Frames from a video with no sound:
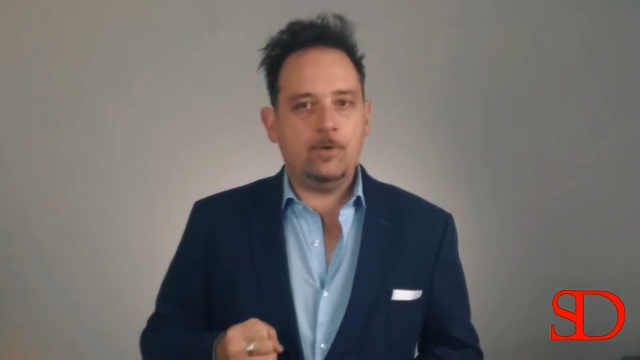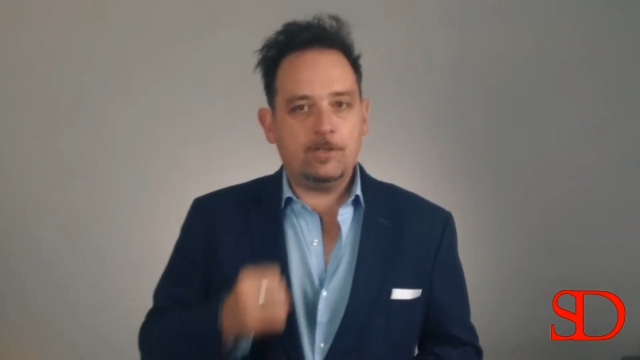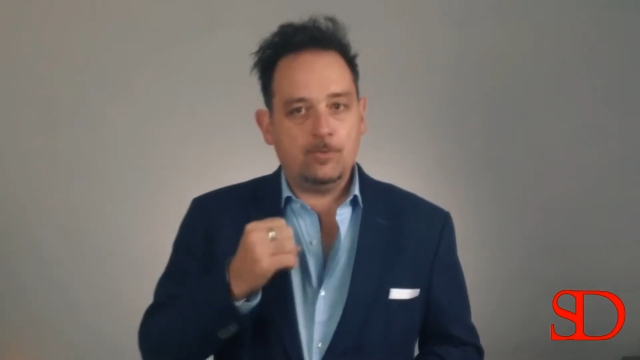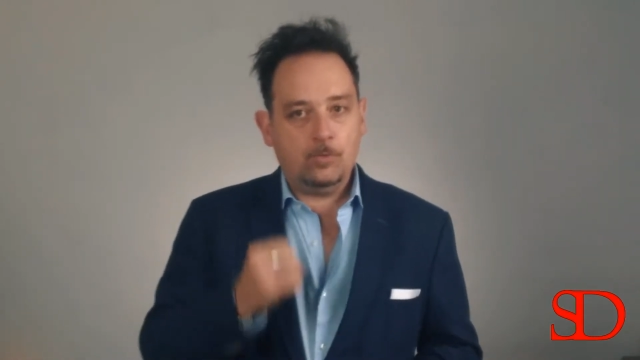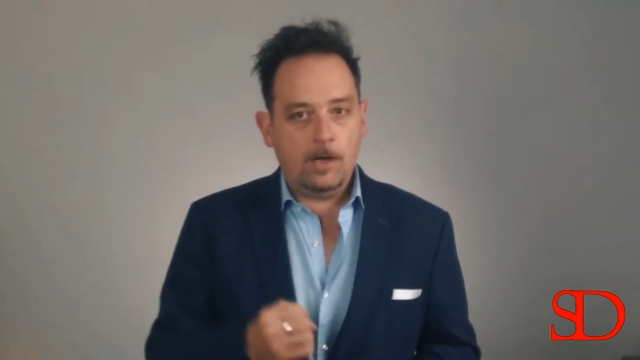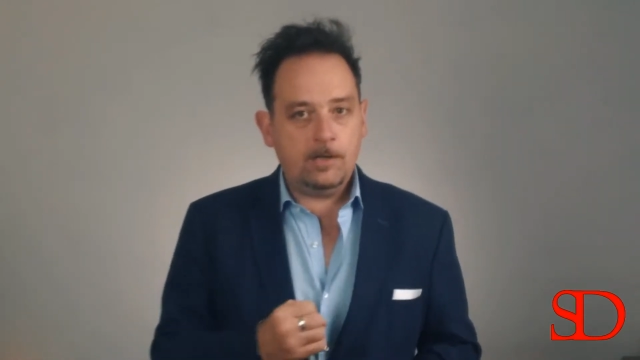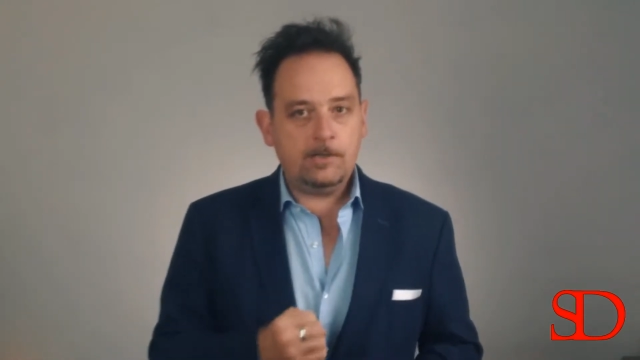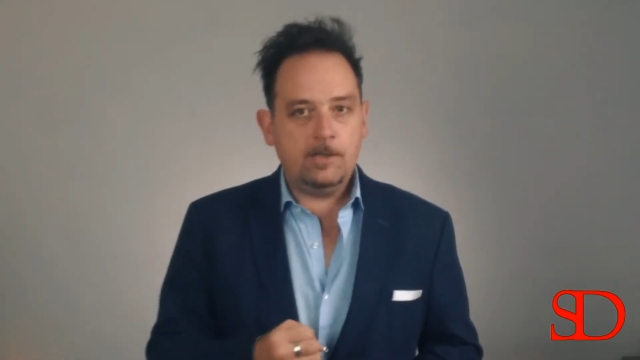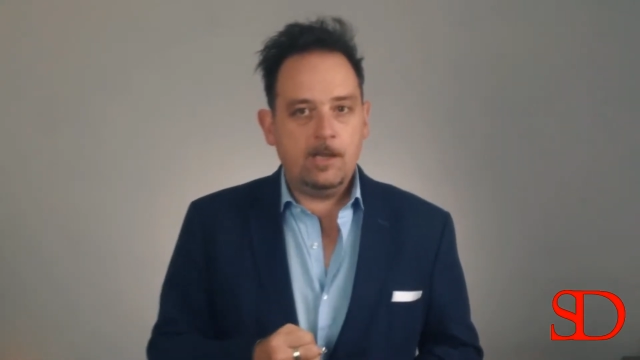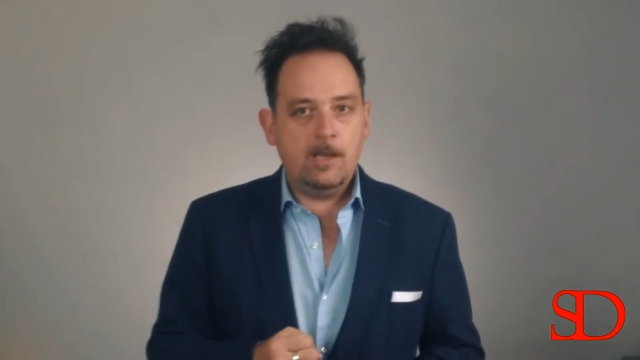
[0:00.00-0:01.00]
what you
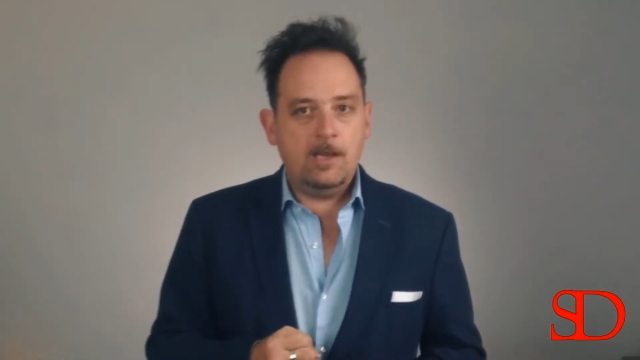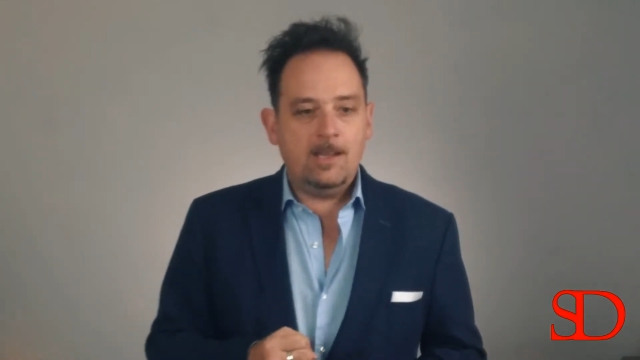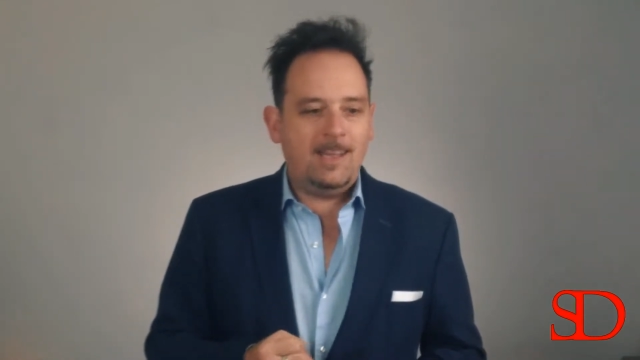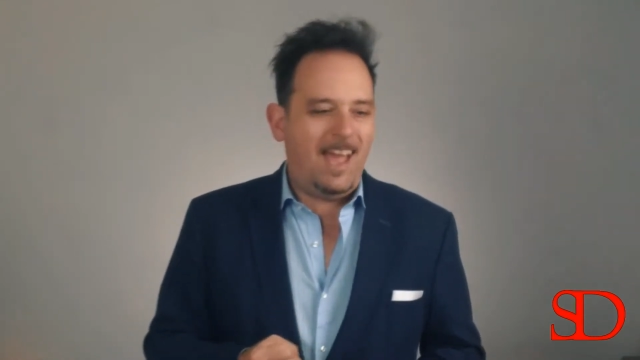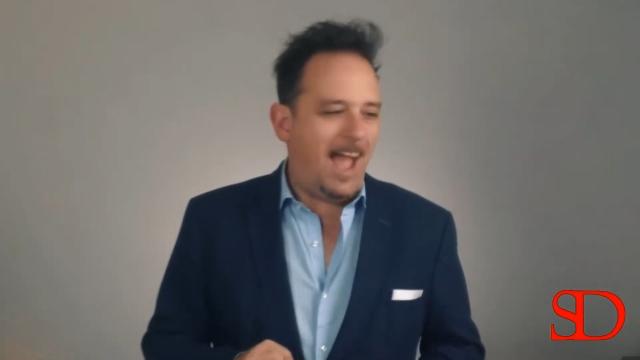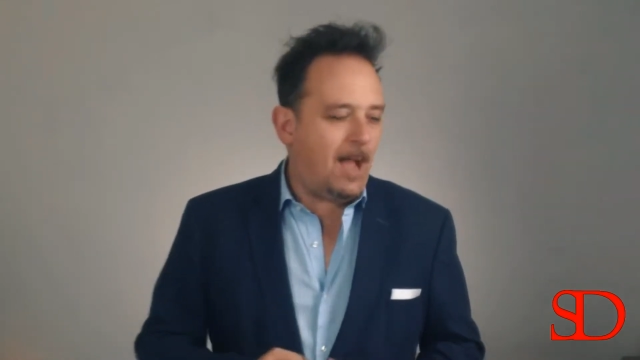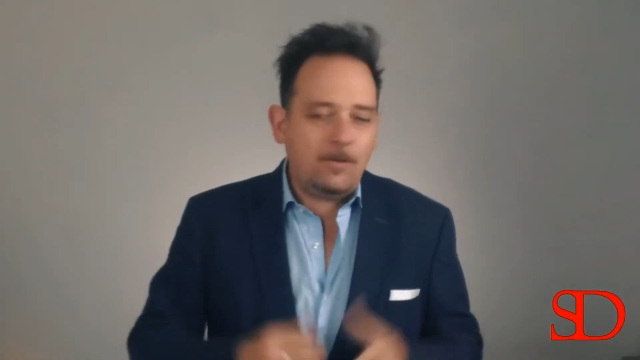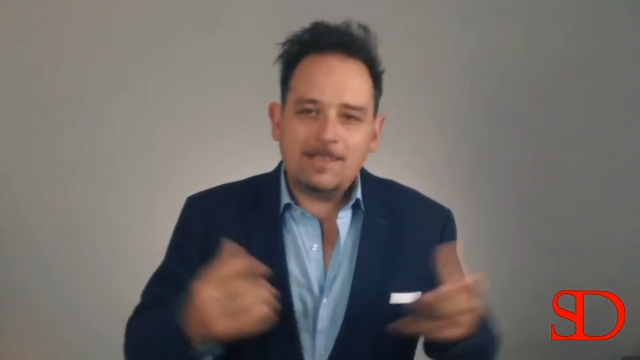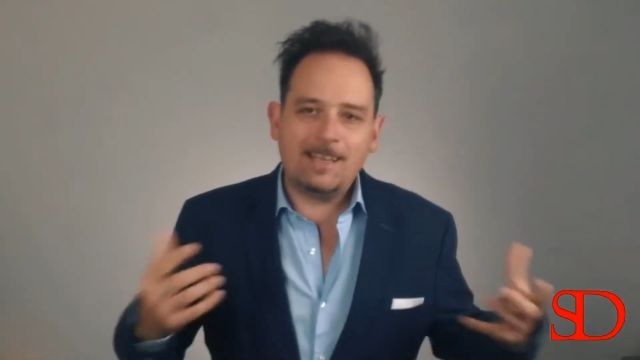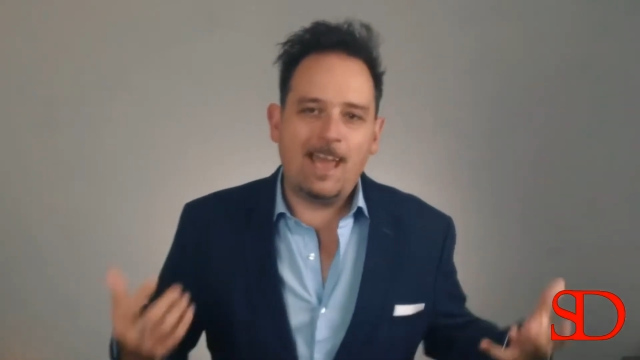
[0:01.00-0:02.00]
want,
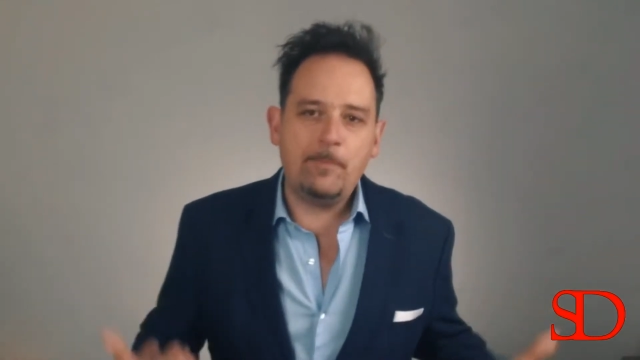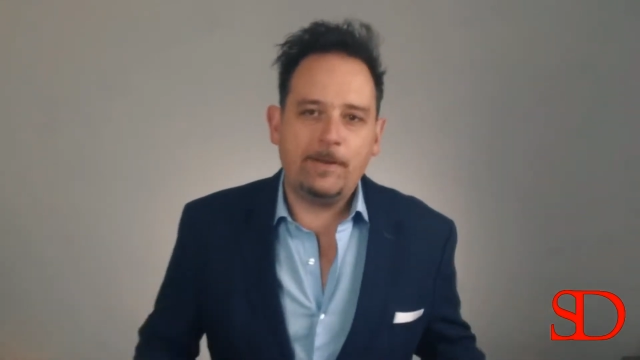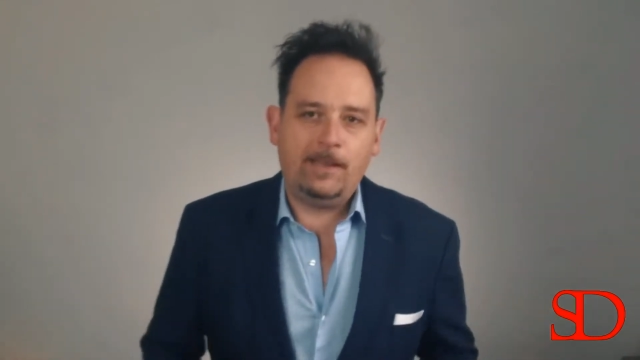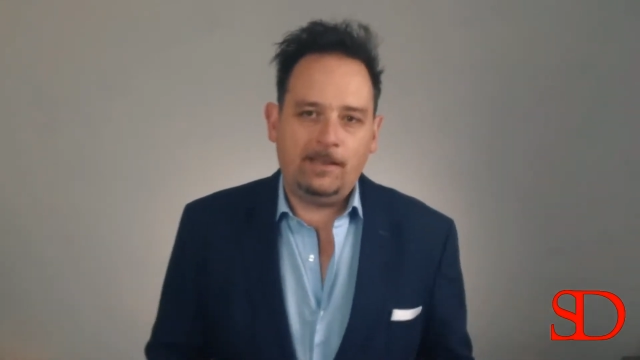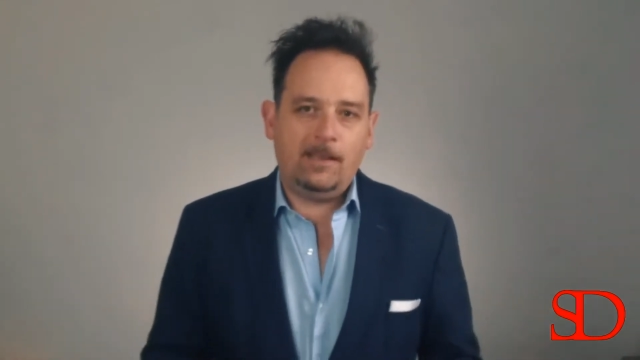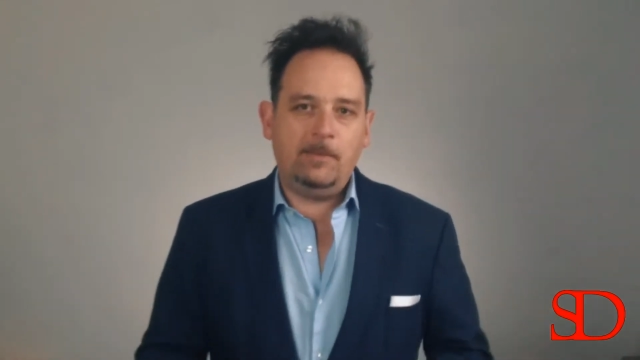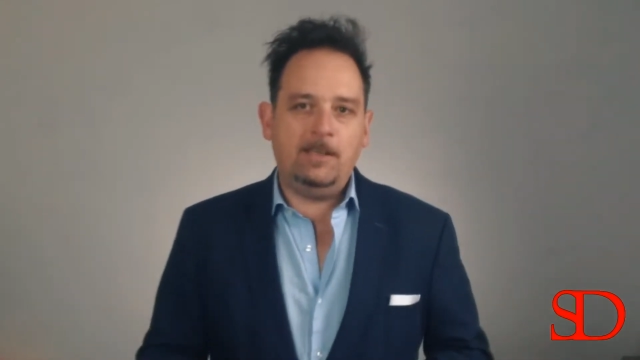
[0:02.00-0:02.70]
how is that happening? I